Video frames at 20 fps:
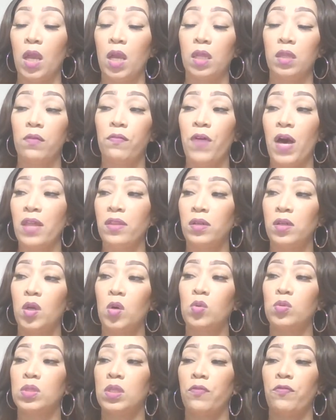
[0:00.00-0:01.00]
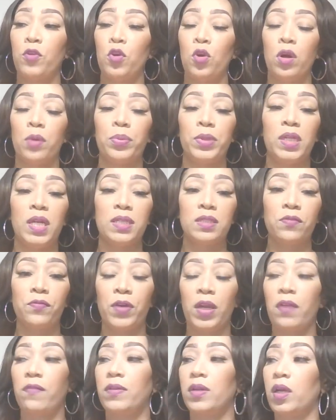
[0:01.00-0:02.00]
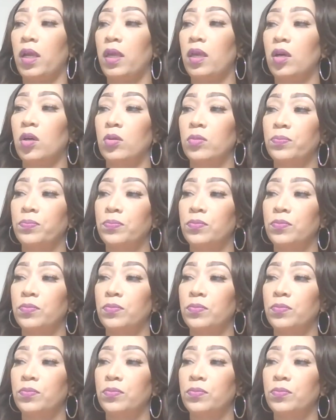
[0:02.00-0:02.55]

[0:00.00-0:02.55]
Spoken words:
And the Father knows if you're predestined for heaven or hell.